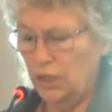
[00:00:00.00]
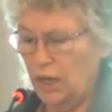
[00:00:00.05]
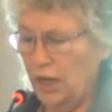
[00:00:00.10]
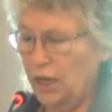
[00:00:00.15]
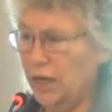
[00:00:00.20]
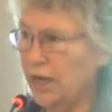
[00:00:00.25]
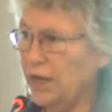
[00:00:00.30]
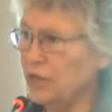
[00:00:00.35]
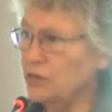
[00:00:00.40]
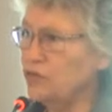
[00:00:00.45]

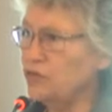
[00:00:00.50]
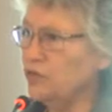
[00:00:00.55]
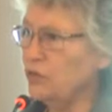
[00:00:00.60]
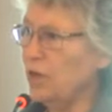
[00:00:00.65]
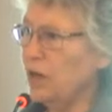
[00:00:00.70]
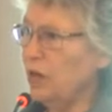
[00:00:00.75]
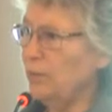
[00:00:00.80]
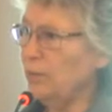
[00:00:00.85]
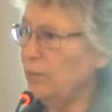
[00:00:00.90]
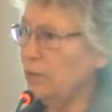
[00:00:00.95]
an
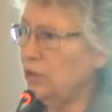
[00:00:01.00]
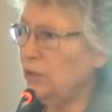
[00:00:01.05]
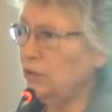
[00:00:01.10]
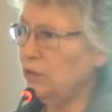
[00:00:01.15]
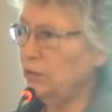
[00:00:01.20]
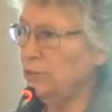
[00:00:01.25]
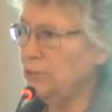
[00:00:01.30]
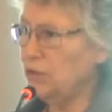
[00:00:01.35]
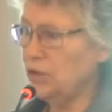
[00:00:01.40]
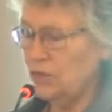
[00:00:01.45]

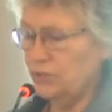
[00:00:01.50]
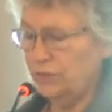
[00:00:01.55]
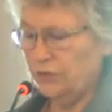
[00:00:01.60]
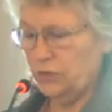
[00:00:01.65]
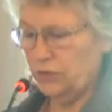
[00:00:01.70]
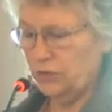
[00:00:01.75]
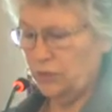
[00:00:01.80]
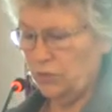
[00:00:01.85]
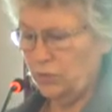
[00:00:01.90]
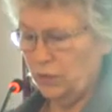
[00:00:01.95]
astronomical
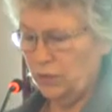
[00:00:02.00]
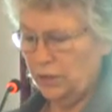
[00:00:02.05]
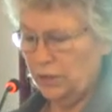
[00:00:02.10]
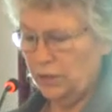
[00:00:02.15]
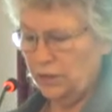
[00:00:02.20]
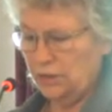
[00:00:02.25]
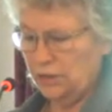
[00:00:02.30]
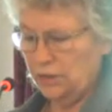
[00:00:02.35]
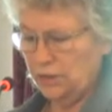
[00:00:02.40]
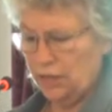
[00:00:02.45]

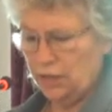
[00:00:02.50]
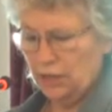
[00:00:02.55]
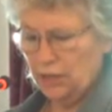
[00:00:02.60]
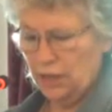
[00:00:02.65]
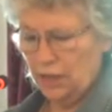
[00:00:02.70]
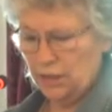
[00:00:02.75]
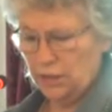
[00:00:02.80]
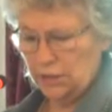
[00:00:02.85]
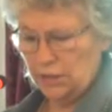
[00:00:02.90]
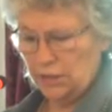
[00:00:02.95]
observatory in
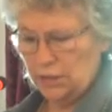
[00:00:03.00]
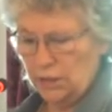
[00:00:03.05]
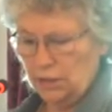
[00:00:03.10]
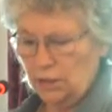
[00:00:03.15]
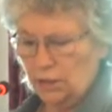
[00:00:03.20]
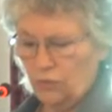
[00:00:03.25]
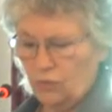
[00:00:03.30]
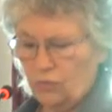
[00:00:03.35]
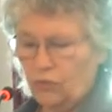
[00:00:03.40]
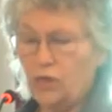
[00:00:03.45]
Galata
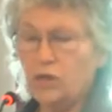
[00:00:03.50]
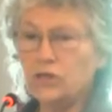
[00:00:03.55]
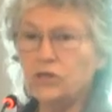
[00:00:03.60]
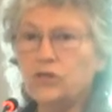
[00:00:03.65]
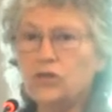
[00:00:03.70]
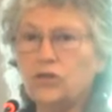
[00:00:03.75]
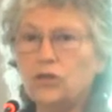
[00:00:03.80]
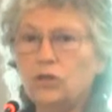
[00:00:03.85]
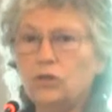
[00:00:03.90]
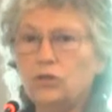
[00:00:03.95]
across
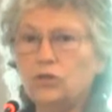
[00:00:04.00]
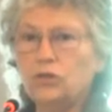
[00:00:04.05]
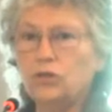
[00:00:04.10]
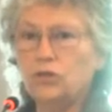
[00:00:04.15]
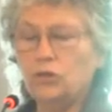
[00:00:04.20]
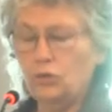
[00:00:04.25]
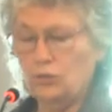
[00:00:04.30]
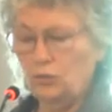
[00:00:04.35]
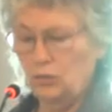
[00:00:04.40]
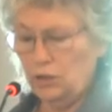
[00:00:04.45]
the
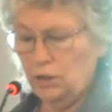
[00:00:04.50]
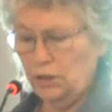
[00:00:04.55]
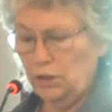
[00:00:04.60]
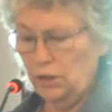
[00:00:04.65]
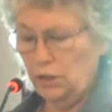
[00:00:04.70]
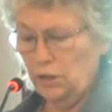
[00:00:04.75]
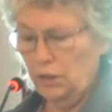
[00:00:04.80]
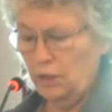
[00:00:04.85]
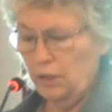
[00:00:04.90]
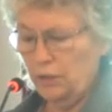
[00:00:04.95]
Golden Horn